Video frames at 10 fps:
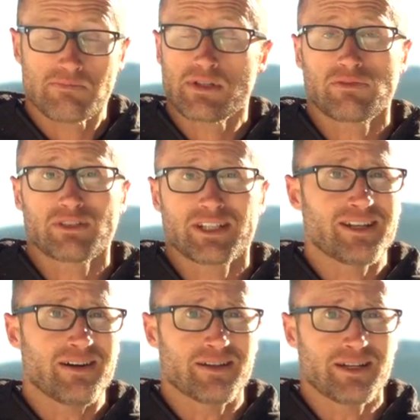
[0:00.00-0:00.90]

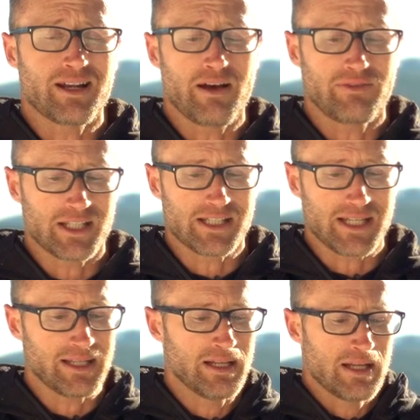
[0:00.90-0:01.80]
Definitely on and off
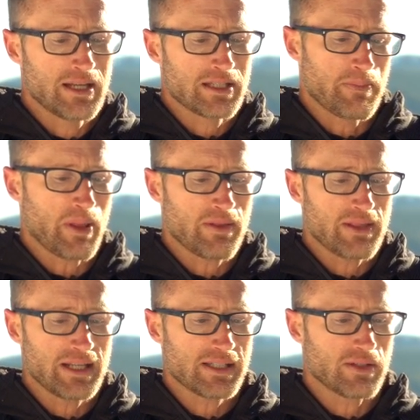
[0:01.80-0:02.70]
easy. Some other
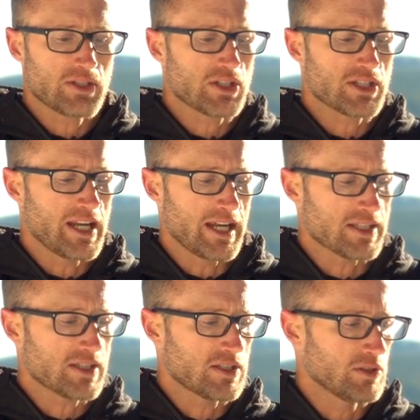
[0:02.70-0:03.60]
things that are just
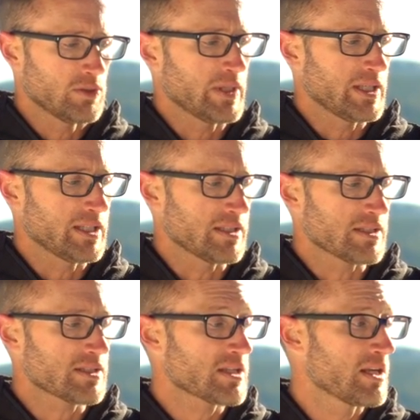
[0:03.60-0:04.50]
nice too
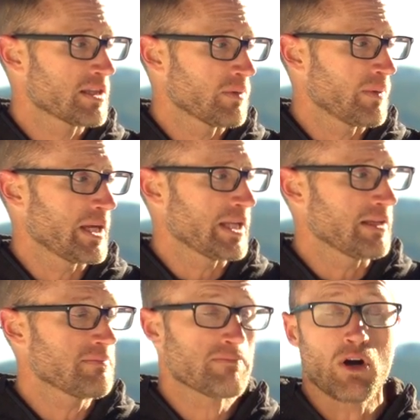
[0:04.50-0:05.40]
is the way